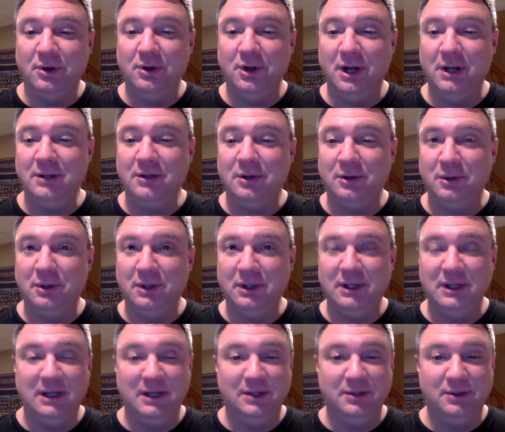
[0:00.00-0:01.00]
not
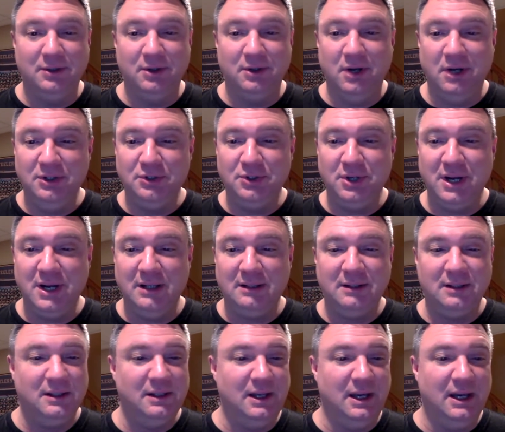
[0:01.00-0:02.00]
currently under contract.